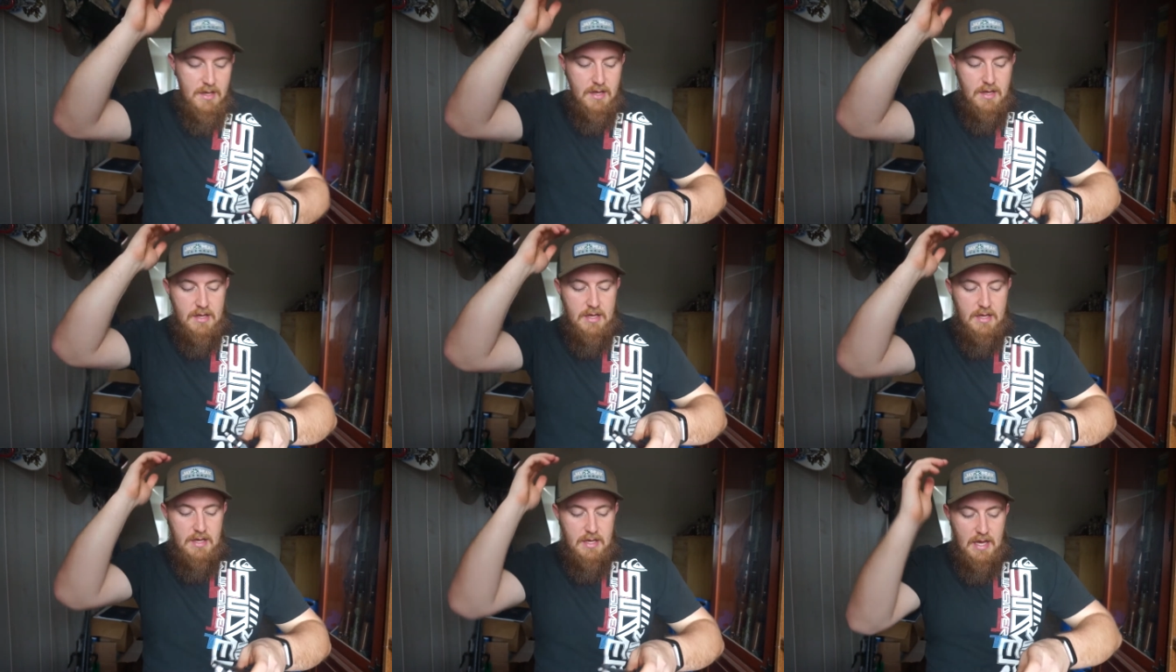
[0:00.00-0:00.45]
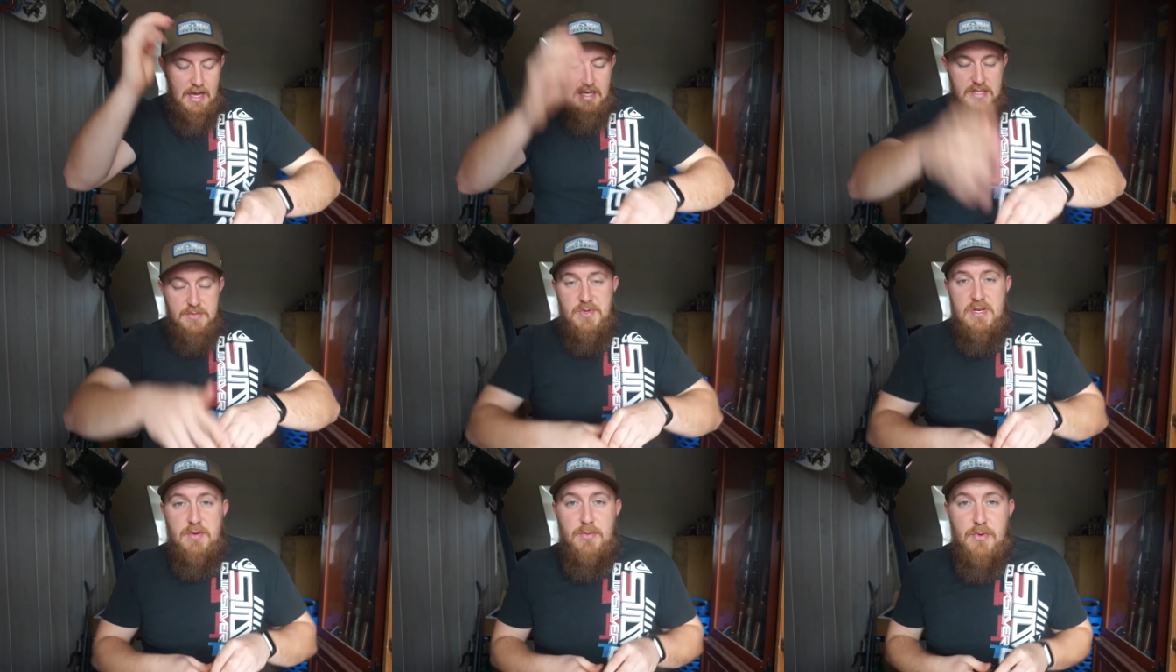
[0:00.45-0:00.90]
He
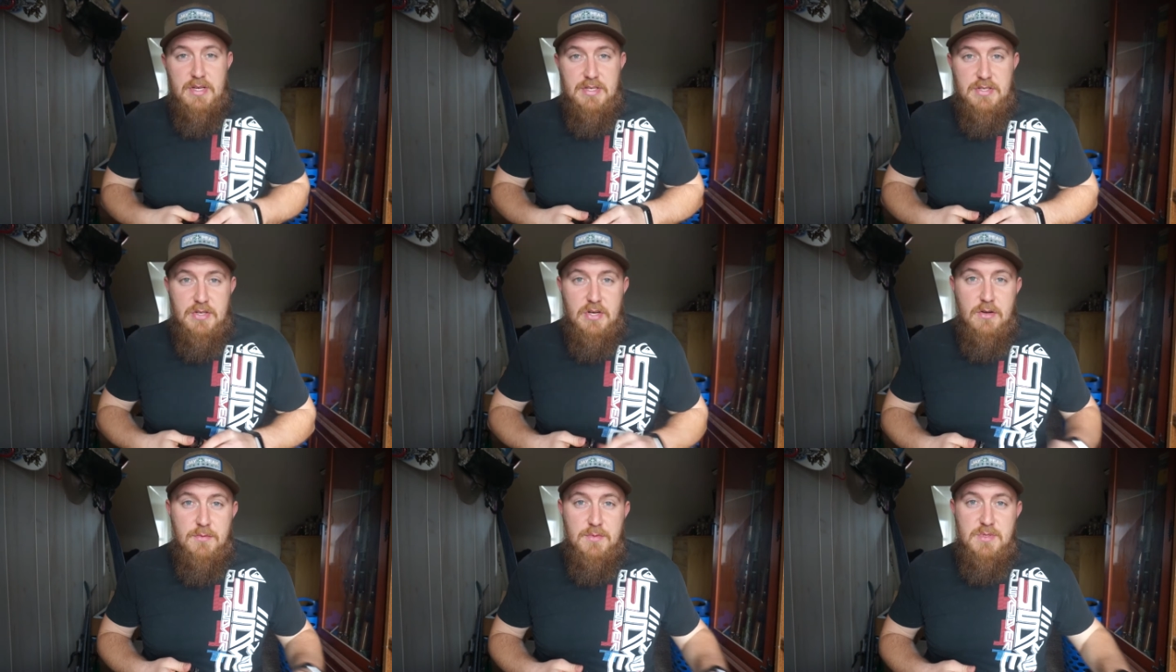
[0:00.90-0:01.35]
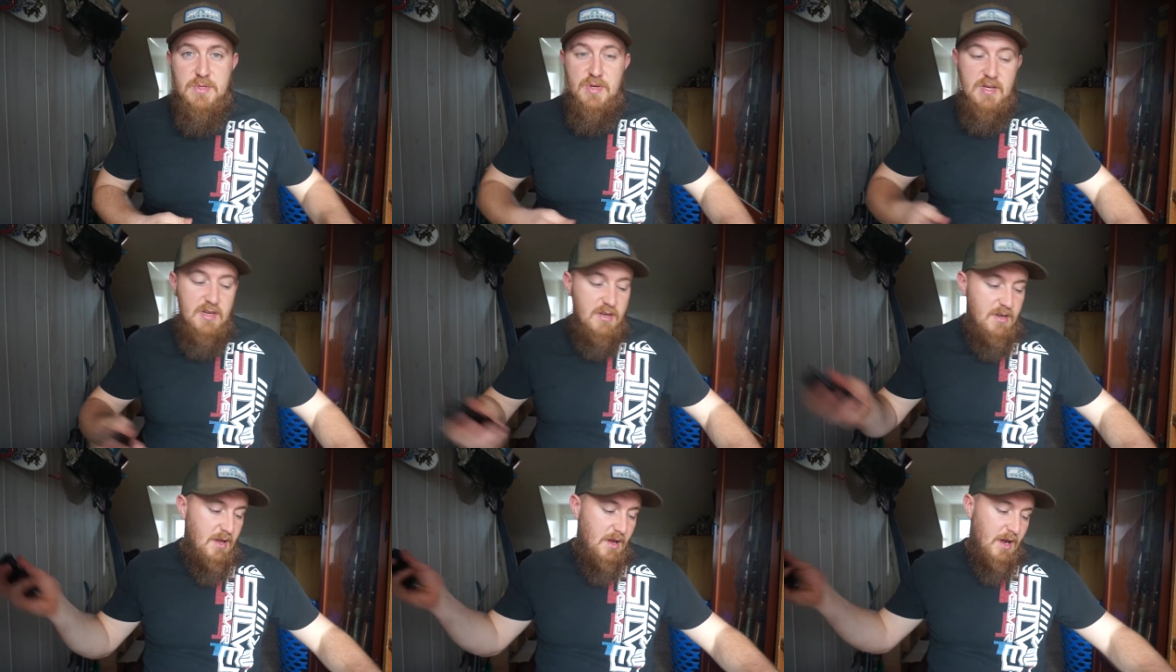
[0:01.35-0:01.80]
asked me to be his
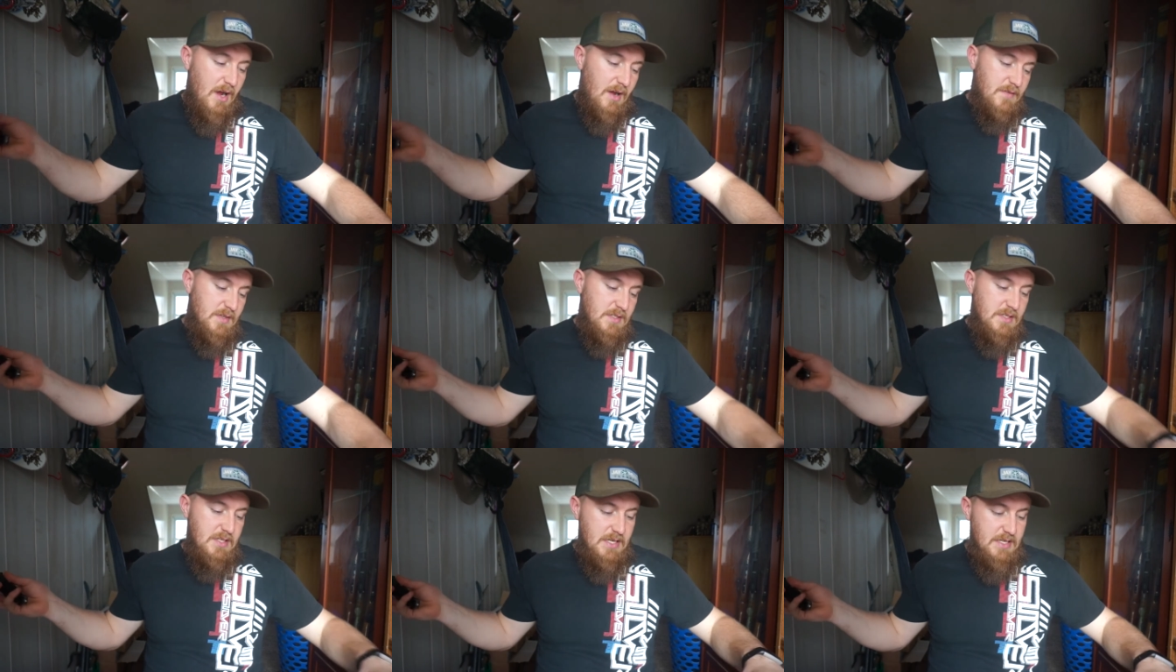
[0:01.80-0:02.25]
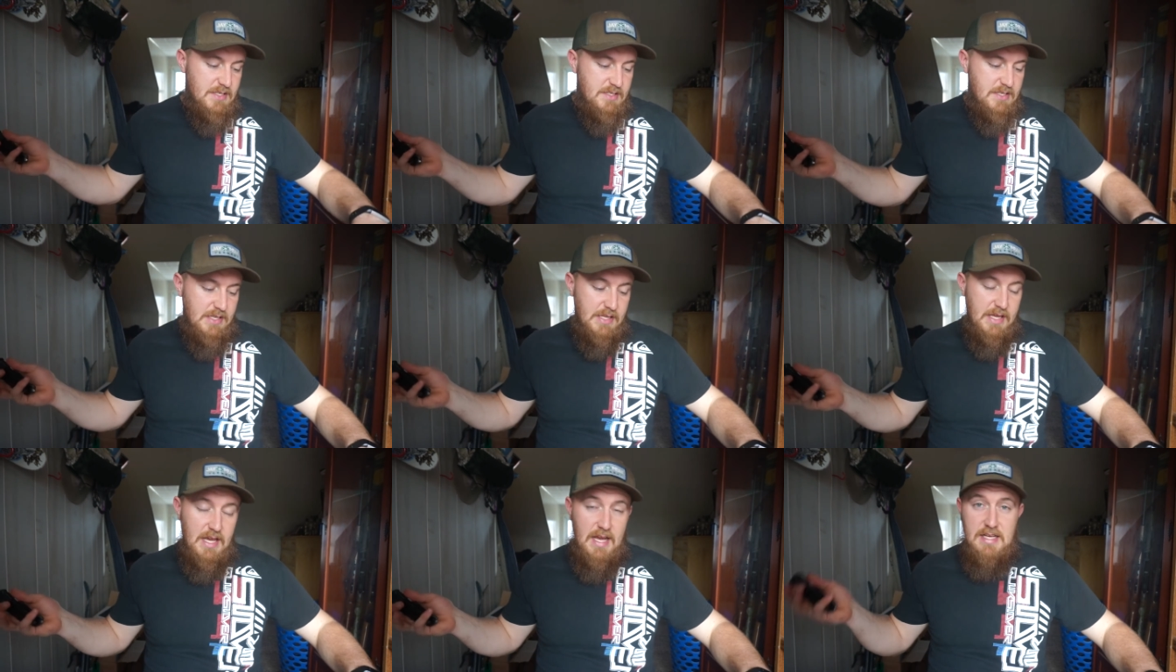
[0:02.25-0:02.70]
groomsman. Obviously I
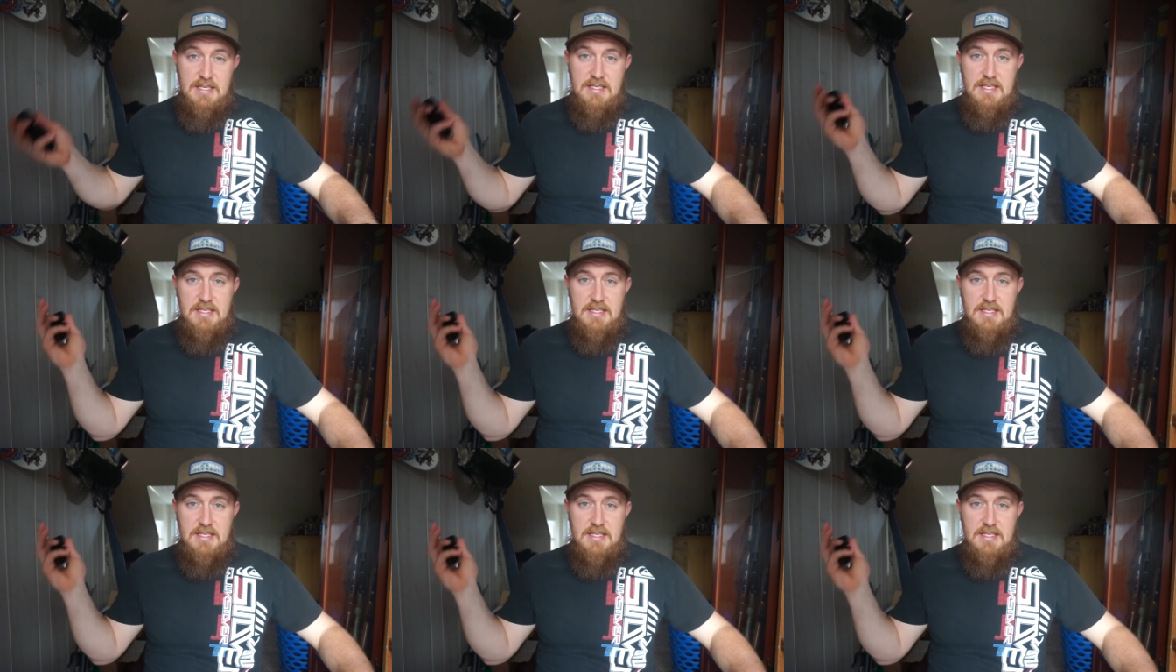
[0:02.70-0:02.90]
said yes,